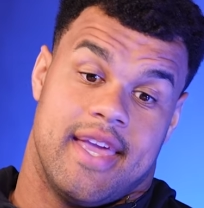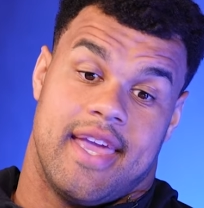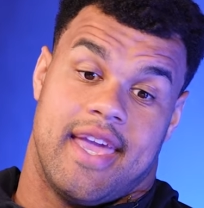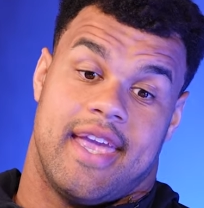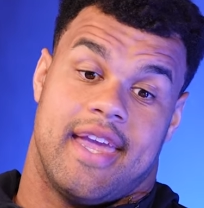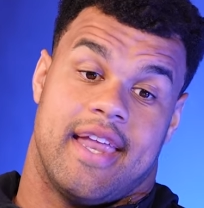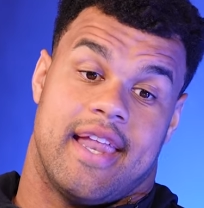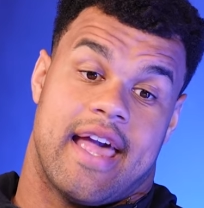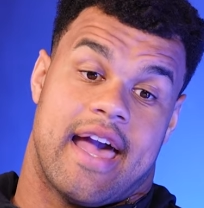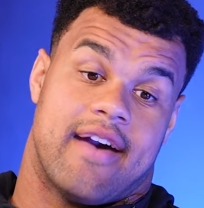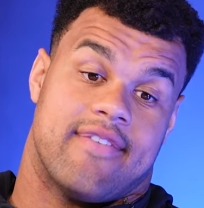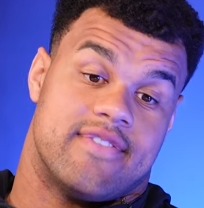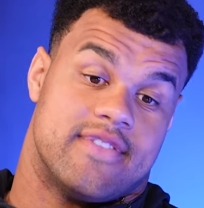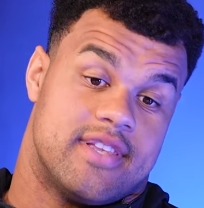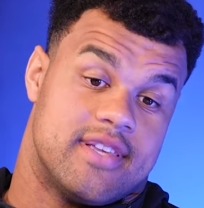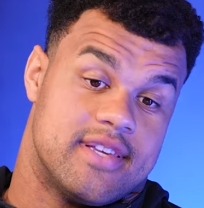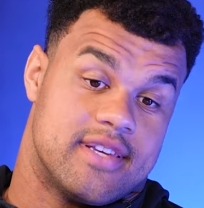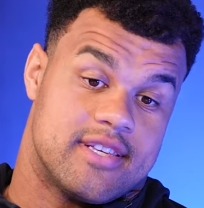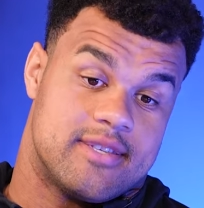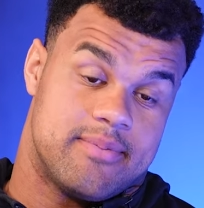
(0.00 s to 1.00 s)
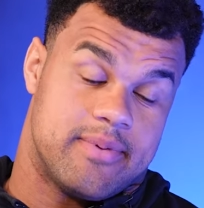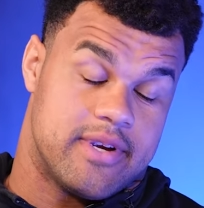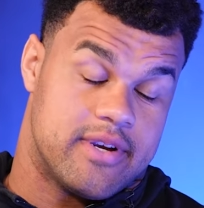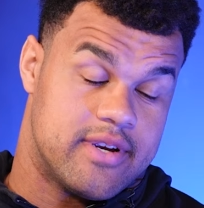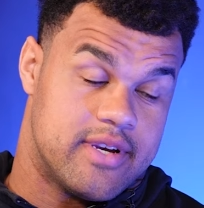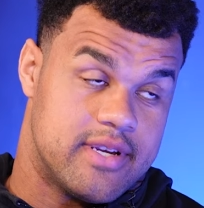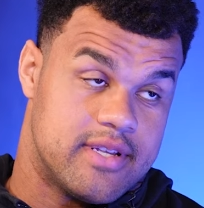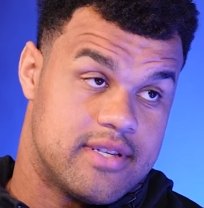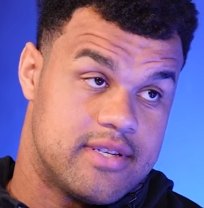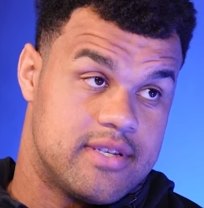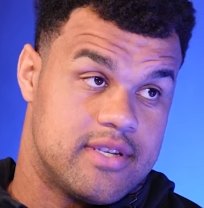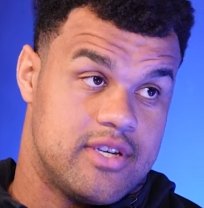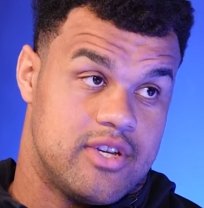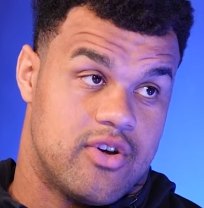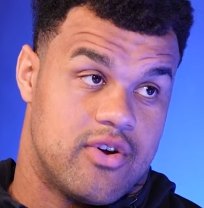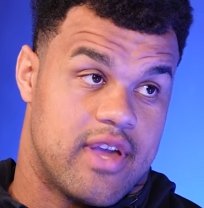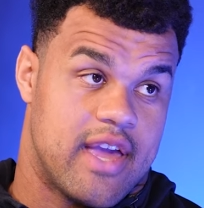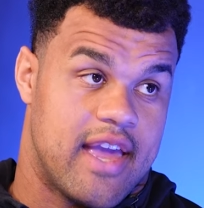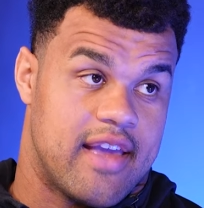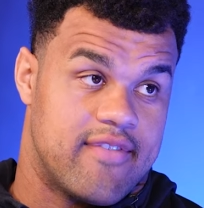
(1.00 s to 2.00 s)
And happened to experience, you
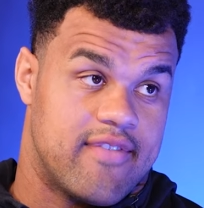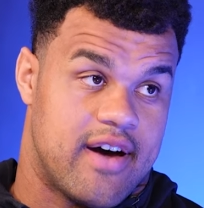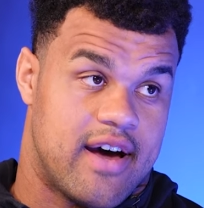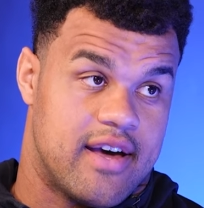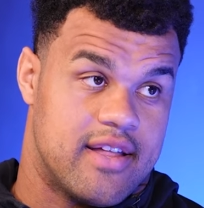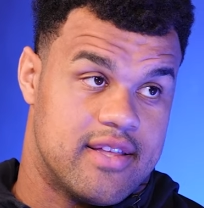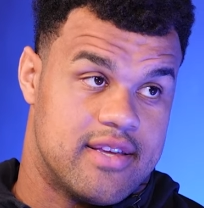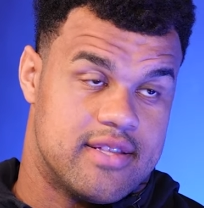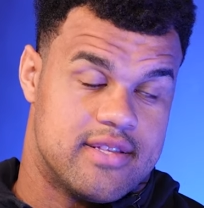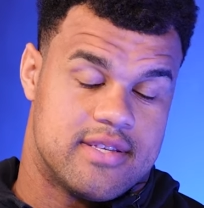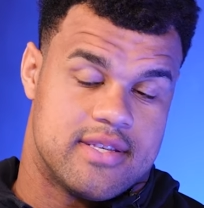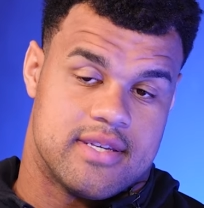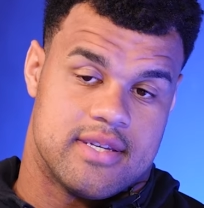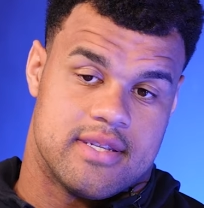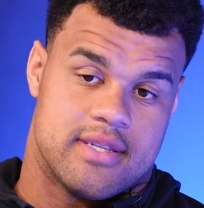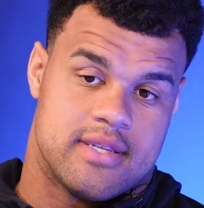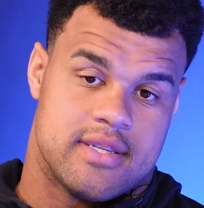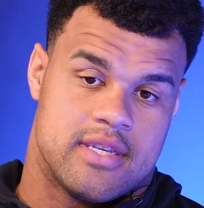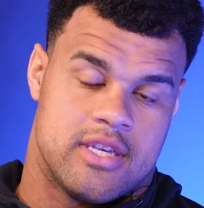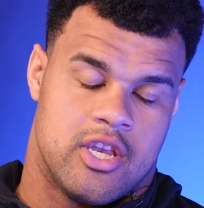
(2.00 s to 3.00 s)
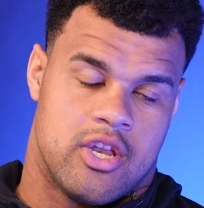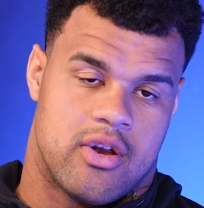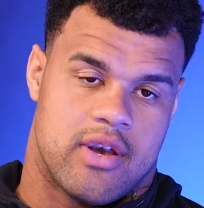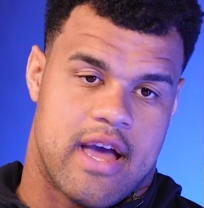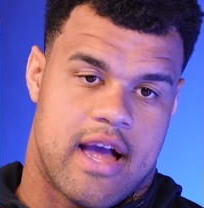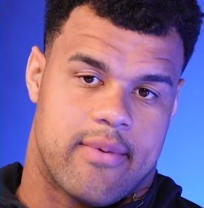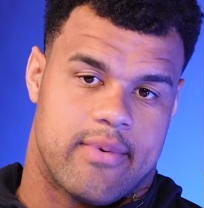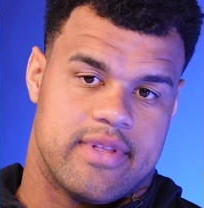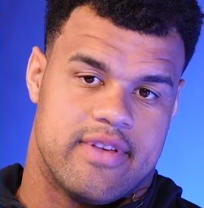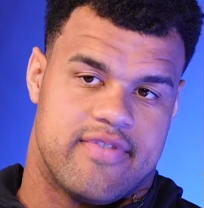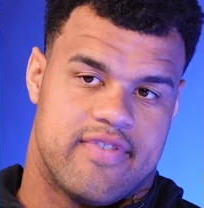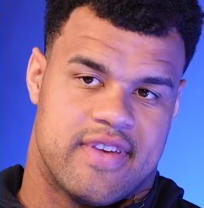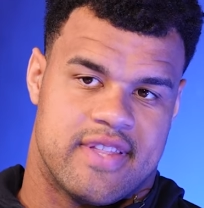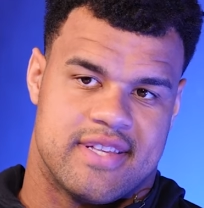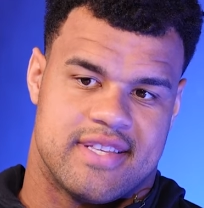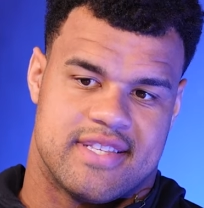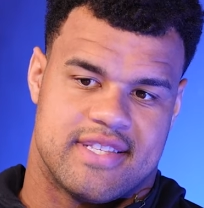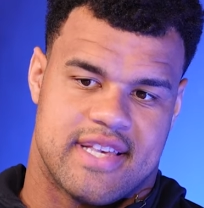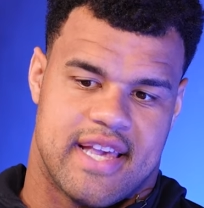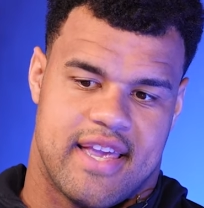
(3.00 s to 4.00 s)
know, gang violence and, you know, not really
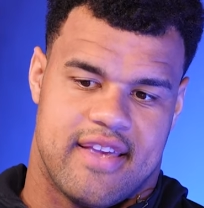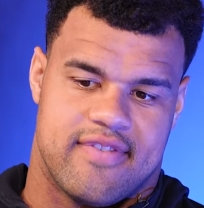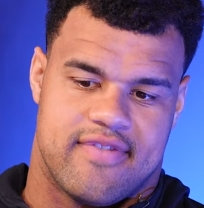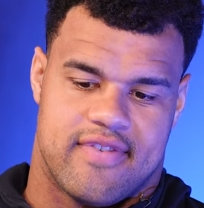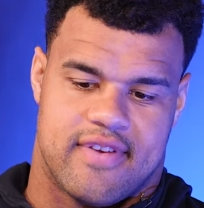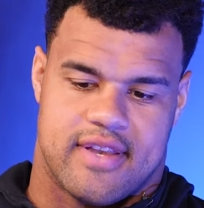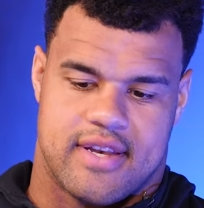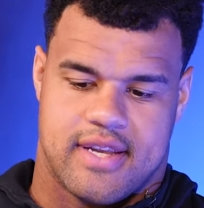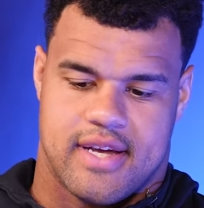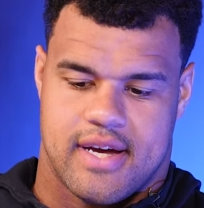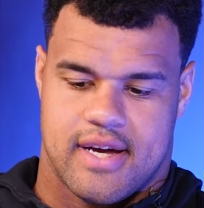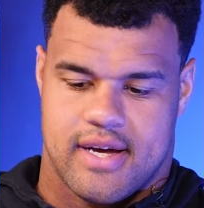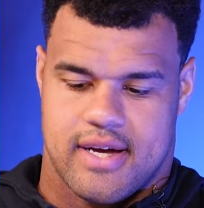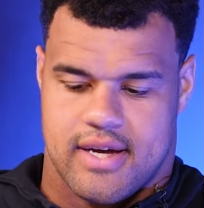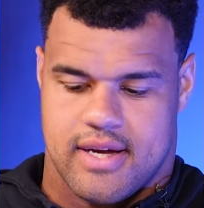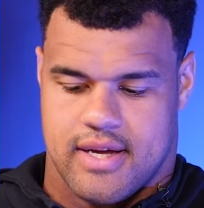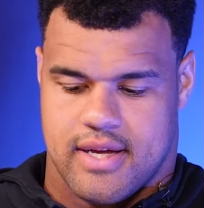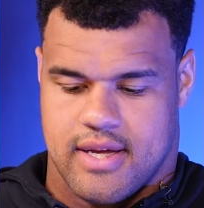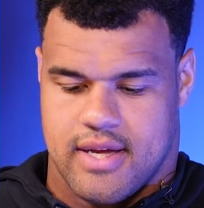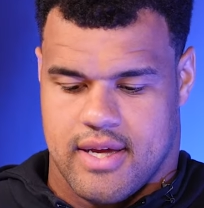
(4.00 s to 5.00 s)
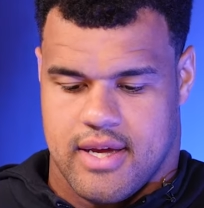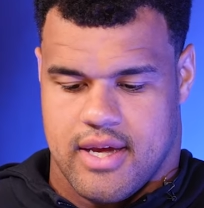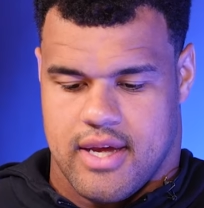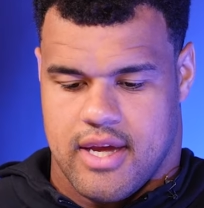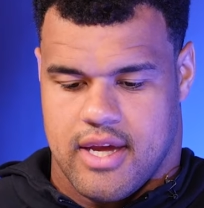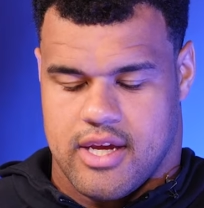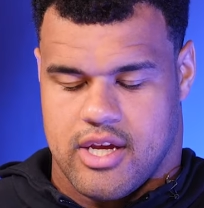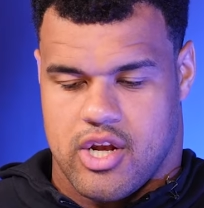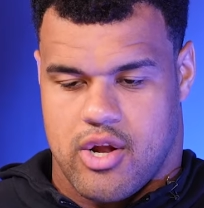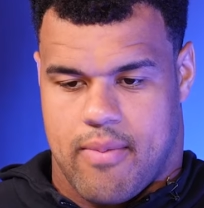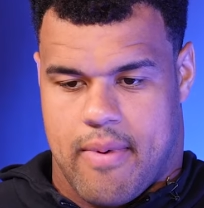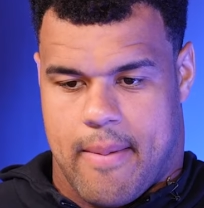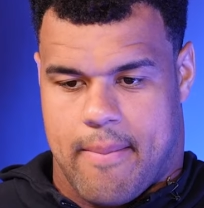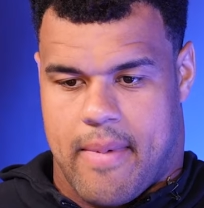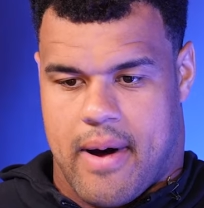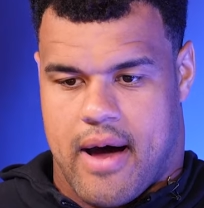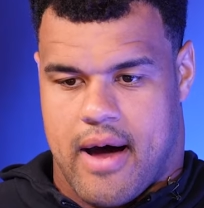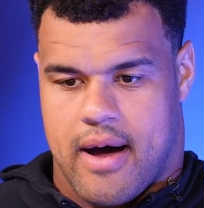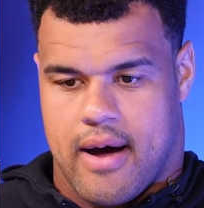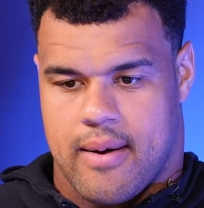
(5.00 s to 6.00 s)
feeling safe. And, you know, my
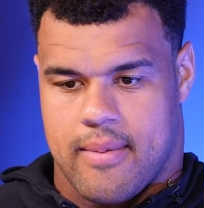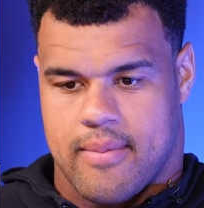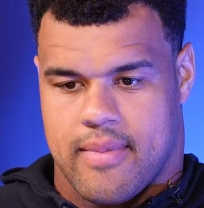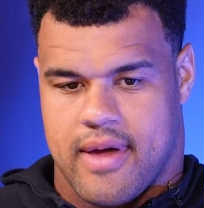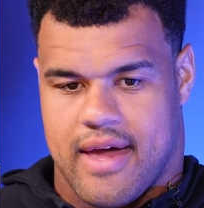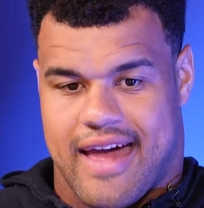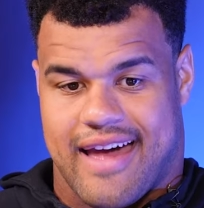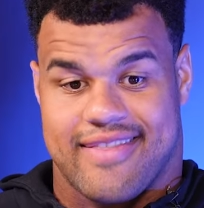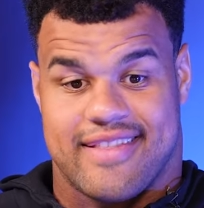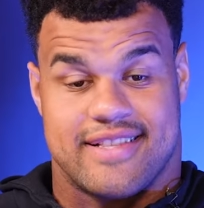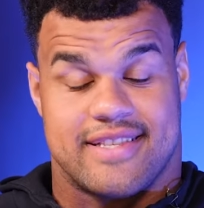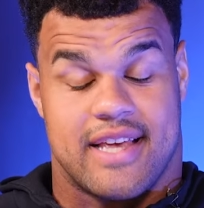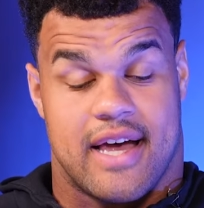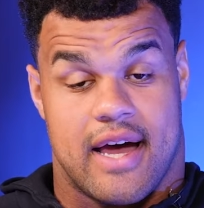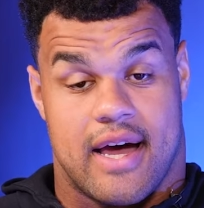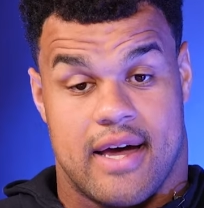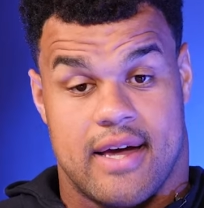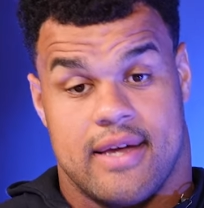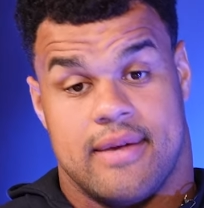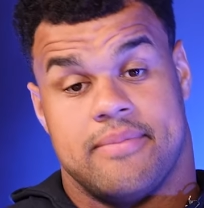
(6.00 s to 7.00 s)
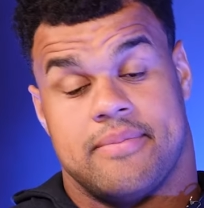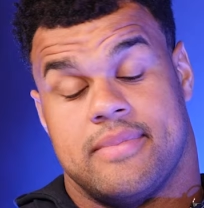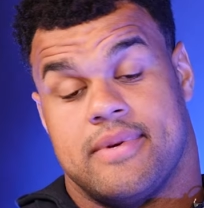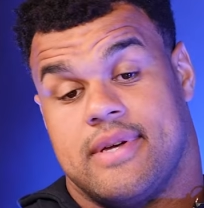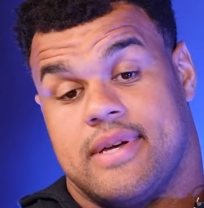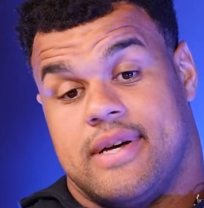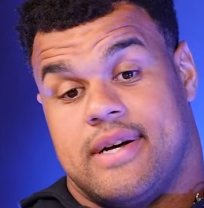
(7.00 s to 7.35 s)
mom at the time,